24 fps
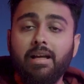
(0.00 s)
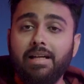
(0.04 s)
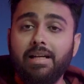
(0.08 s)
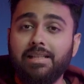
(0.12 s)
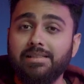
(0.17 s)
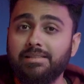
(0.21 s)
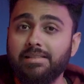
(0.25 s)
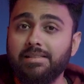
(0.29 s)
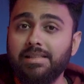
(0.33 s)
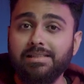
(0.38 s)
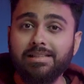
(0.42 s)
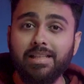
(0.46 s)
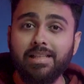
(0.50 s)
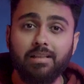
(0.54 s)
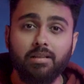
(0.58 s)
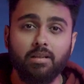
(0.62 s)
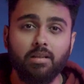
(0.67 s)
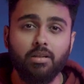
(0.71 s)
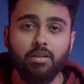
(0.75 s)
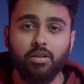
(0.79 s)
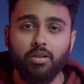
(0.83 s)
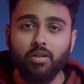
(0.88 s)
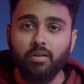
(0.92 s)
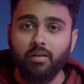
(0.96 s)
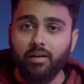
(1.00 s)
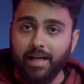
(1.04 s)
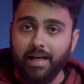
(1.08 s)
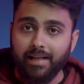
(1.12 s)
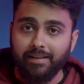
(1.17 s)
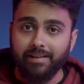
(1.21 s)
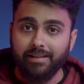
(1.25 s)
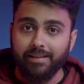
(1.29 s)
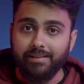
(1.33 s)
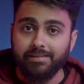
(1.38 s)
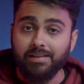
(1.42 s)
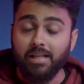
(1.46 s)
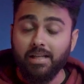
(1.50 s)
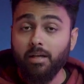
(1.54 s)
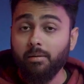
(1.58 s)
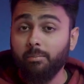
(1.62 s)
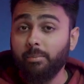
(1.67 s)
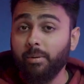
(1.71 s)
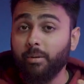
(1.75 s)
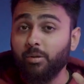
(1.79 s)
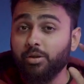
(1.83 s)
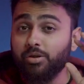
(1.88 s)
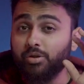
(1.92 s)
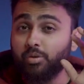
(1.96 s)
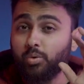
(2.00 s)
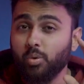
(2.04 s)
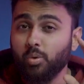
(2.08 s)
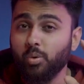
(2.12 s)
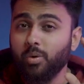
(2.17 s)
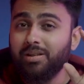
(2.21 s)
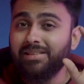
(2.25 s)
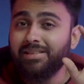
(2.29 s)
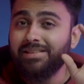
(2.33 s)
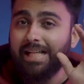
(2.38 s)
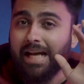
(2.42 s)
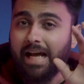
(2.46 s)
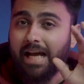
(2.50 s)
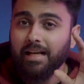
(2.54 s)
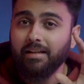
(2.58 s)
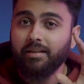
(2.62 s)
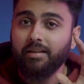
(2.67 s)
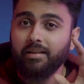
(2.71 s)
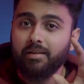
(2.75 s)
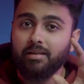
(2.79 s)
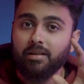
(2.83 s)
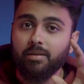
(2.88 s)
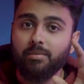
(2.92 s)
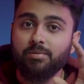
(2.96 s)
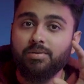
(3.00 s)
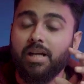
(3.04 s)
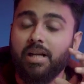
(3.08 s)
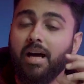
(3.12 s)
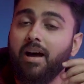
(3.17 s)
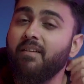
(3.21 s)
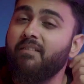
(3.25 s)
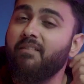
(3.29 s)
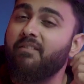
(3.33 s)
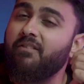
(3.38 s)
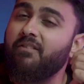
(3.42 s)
as this can hurt your rankings because Google's algorithms are